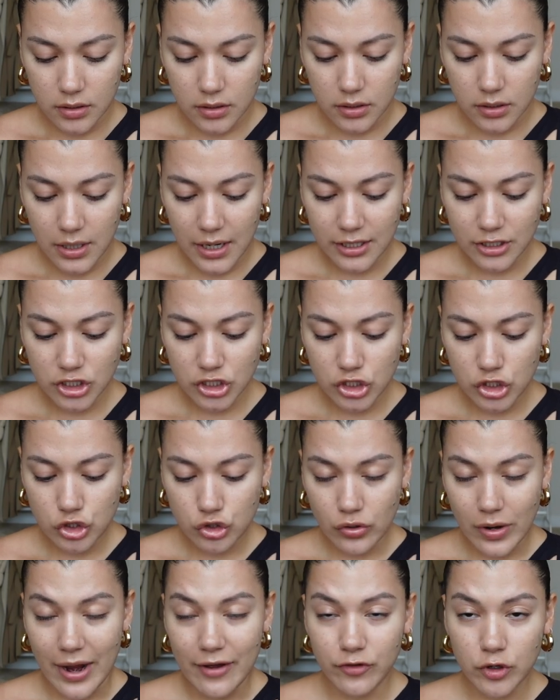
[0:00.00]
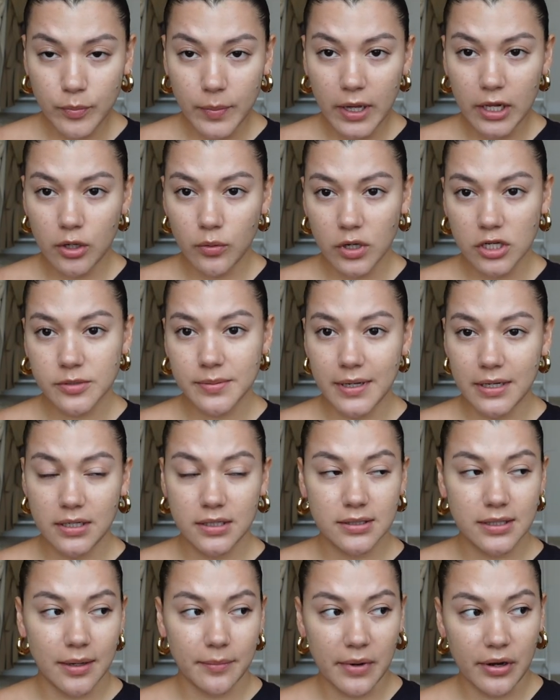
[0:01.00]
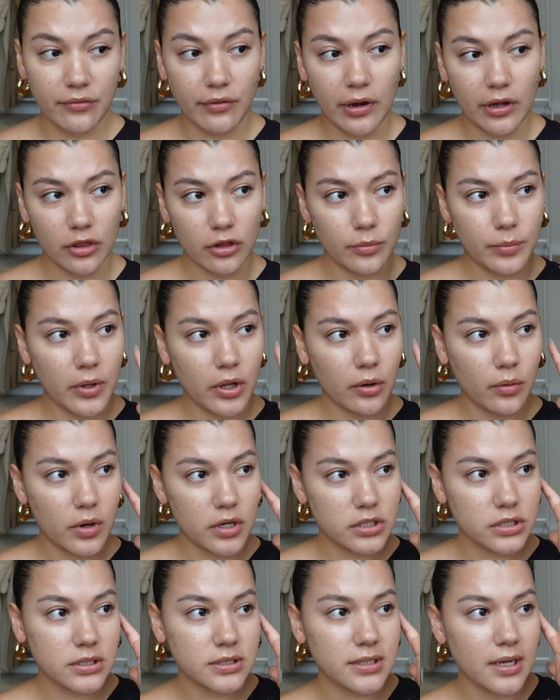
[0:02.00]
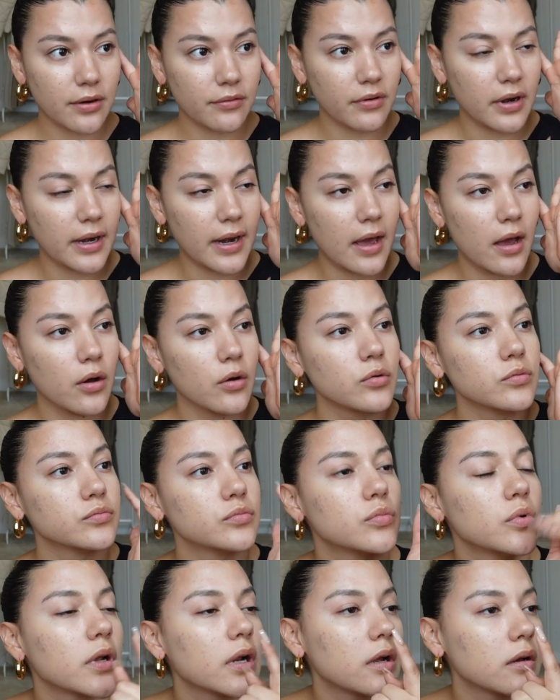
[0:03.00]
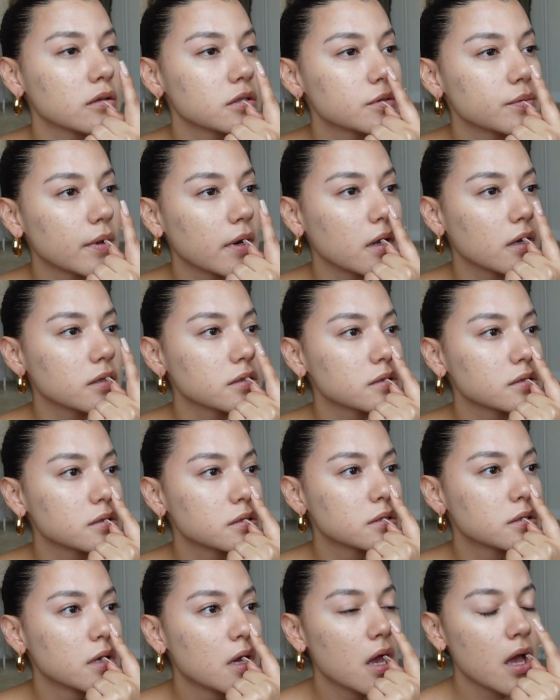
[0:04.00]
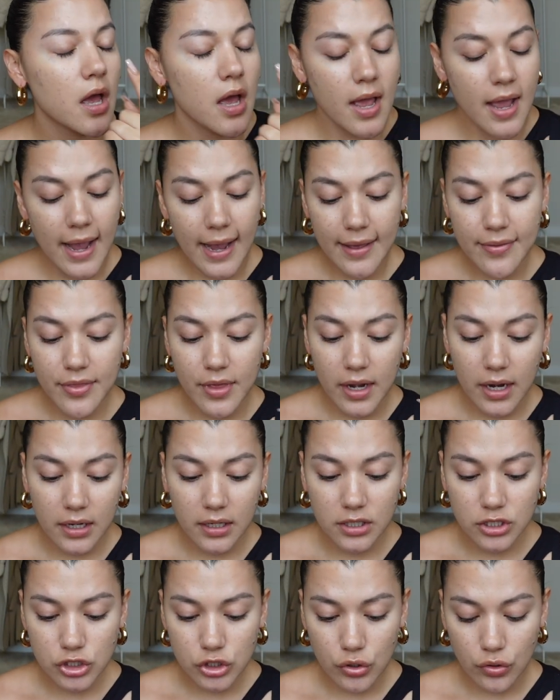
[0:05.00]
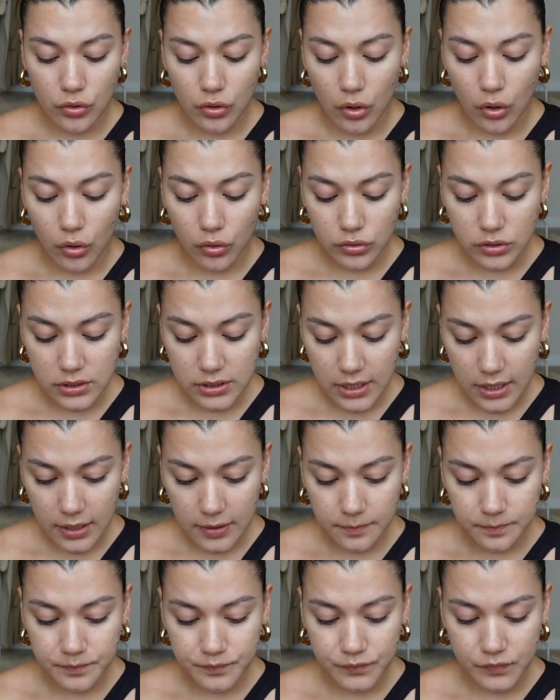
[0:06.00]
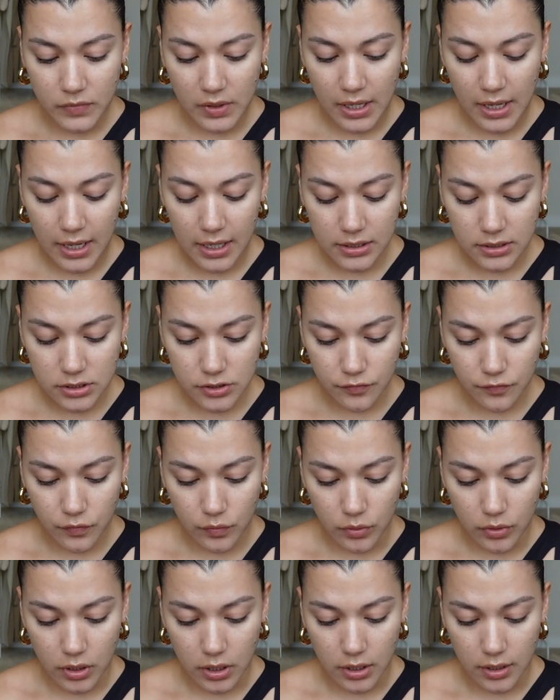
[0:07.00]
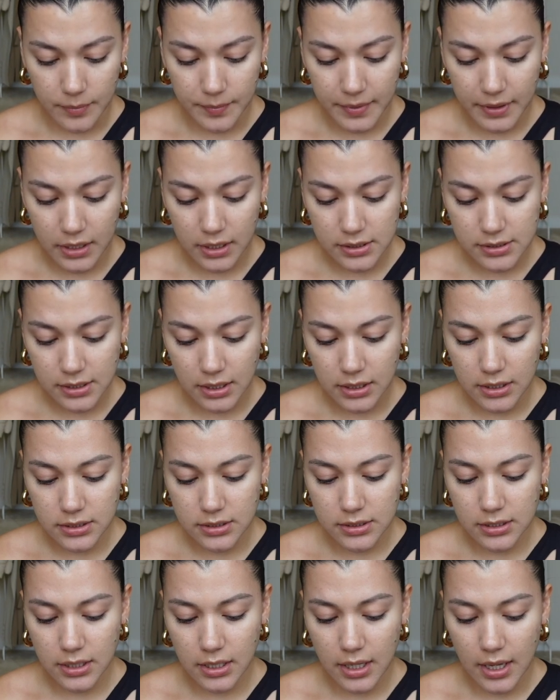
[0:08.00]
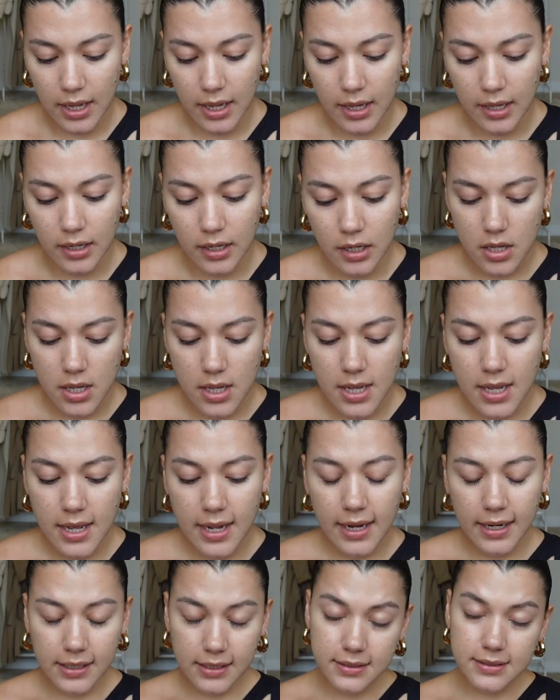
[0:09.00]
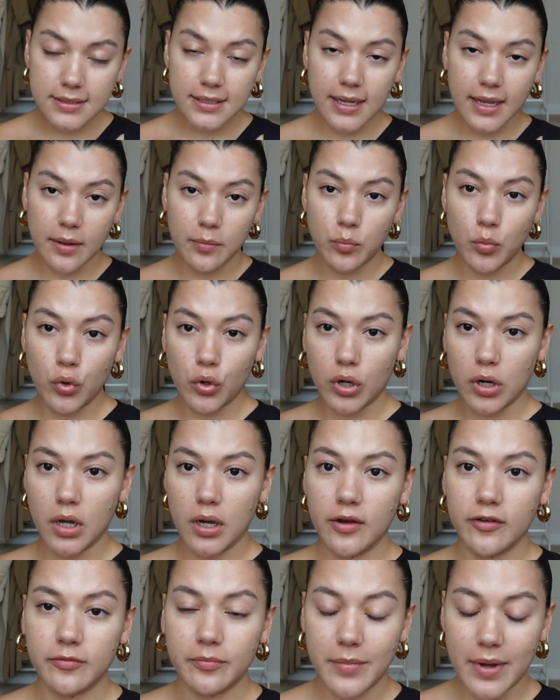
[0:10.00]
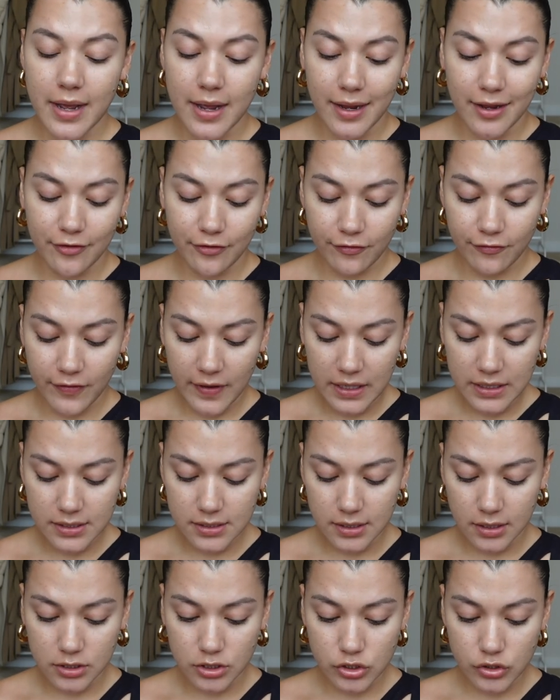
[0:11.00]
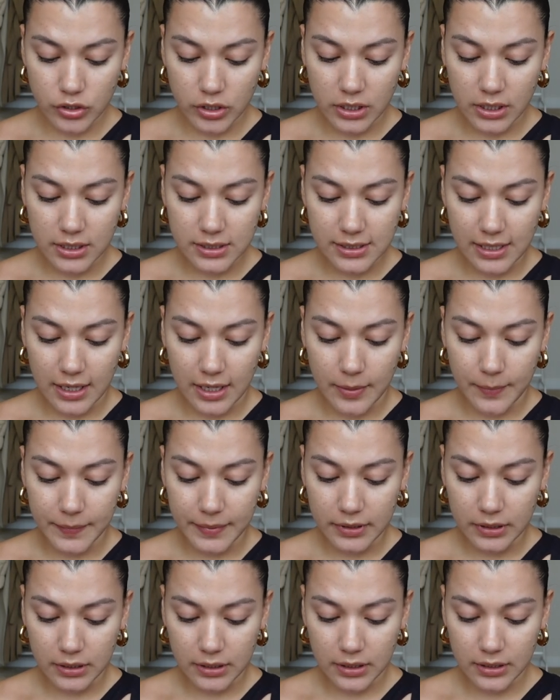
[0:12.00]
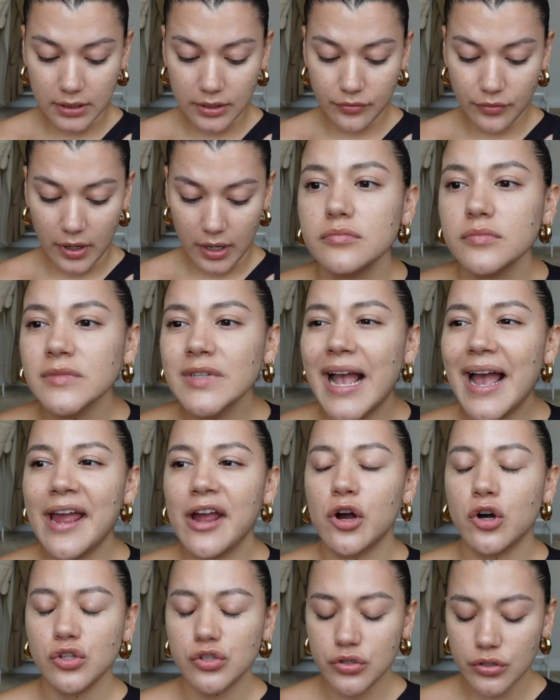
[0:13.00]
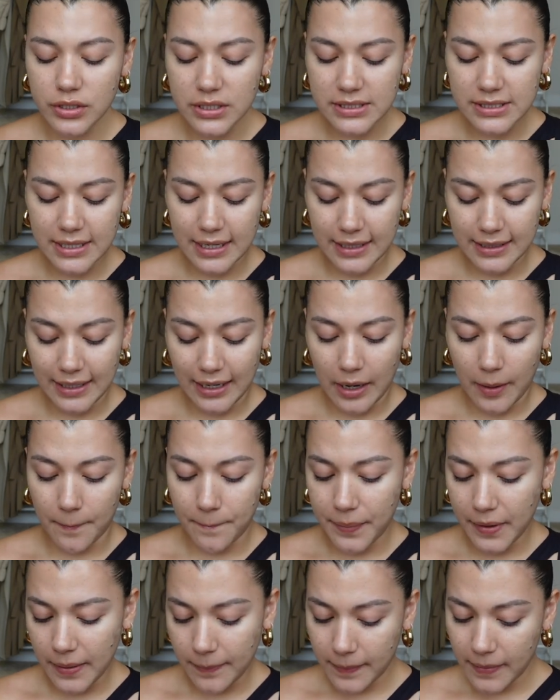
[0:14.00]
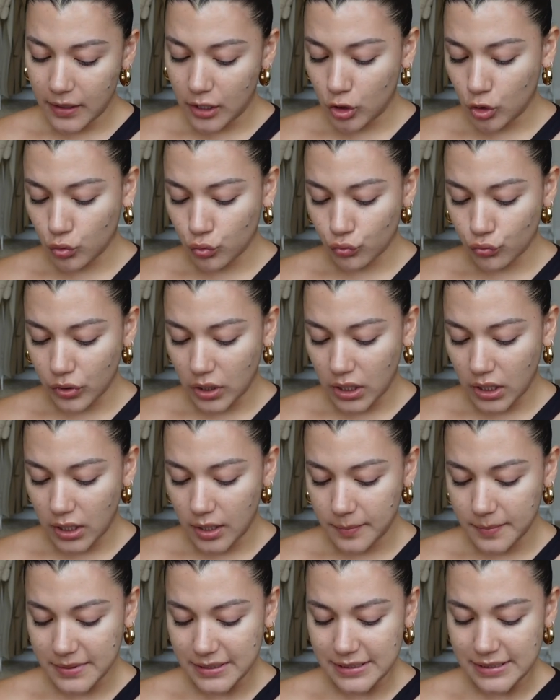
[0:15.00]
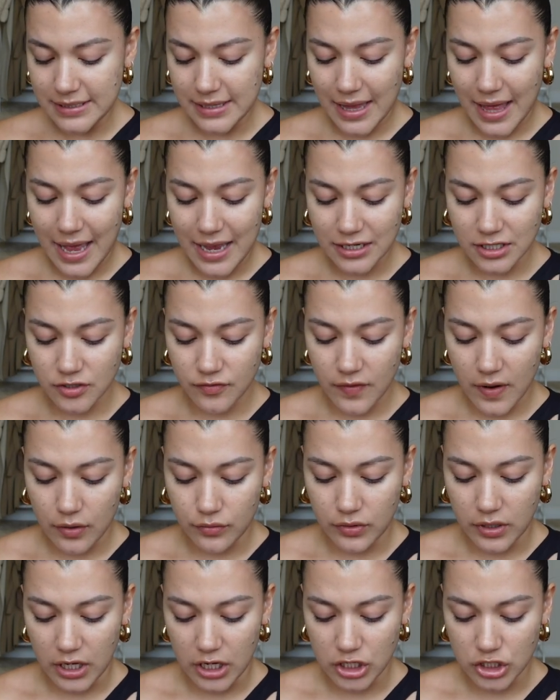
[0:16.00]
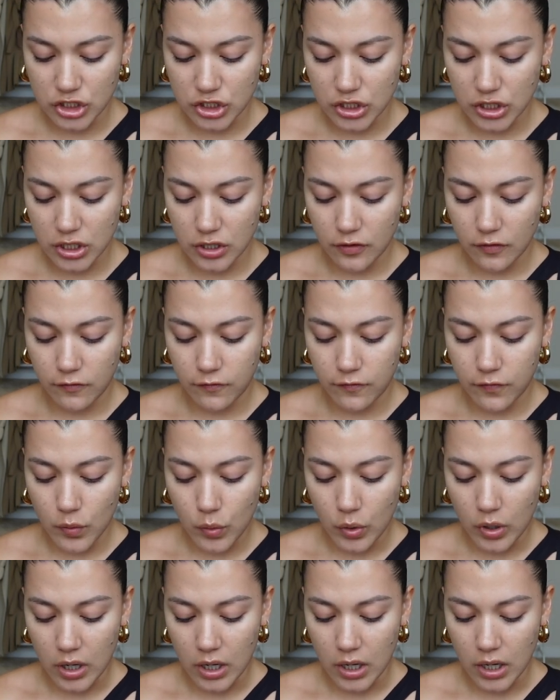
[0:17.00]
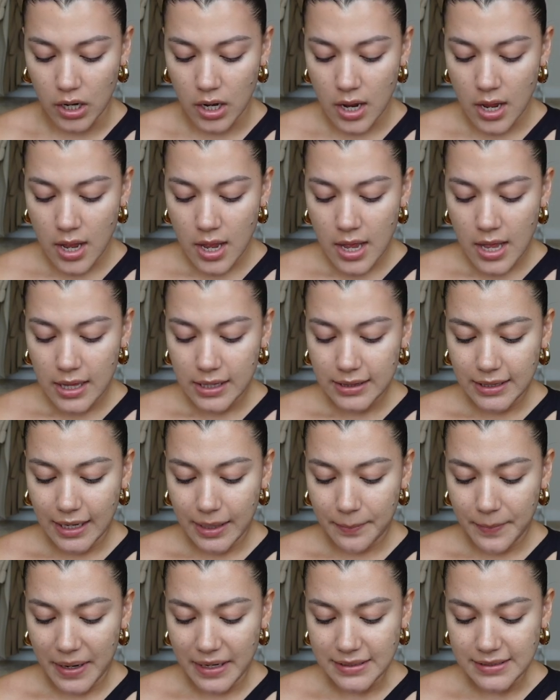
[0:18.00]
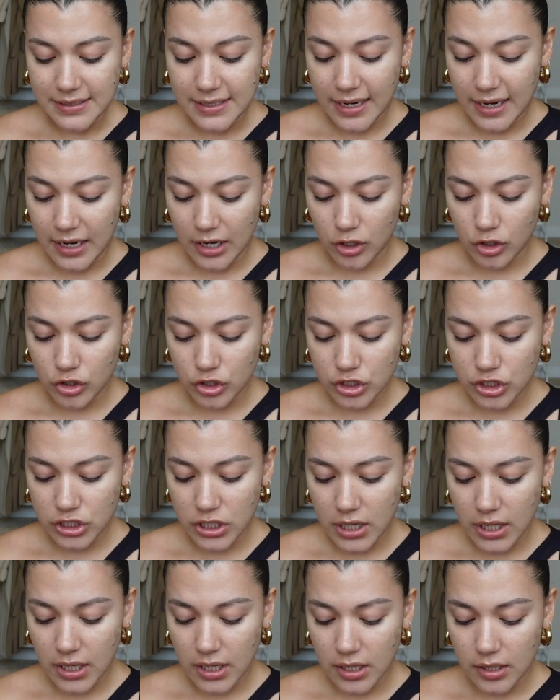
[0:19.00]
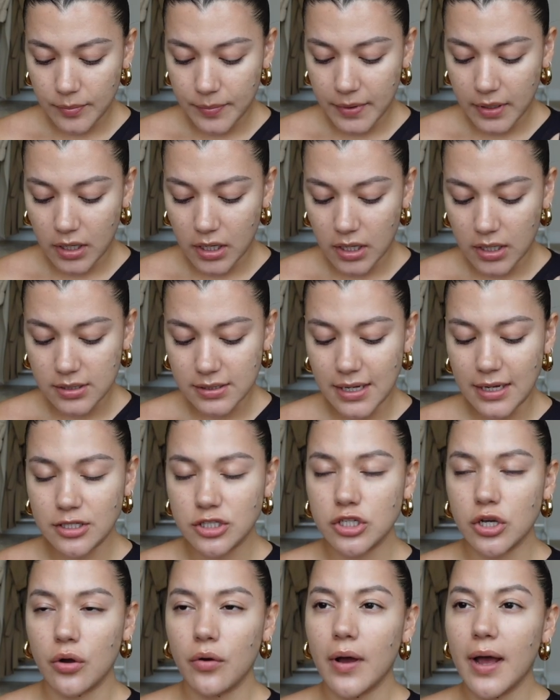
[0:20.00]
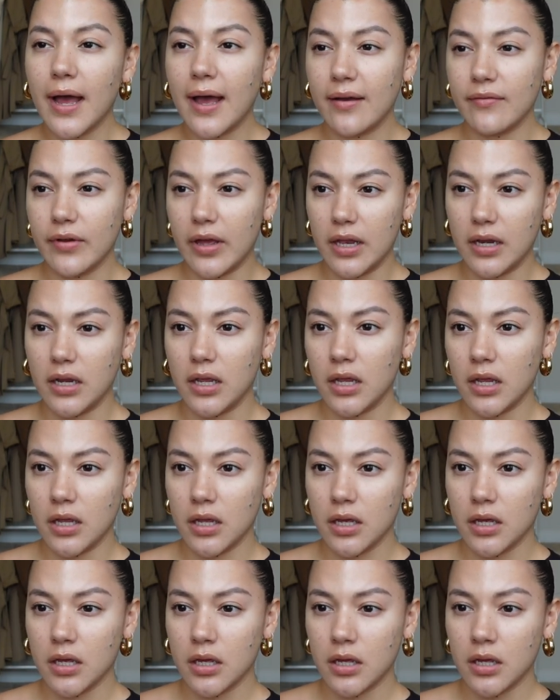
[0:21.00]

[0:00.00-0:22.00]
not just travel body wash, but I need like my regular body wash because I ran out. What else? What else? And then I need to go to Ulta and Sephora because I need to get I need to get more of my face sunscreen because I completely ran. I also need to get like a BB cream slash foundation for like my tanner shade because I don't have any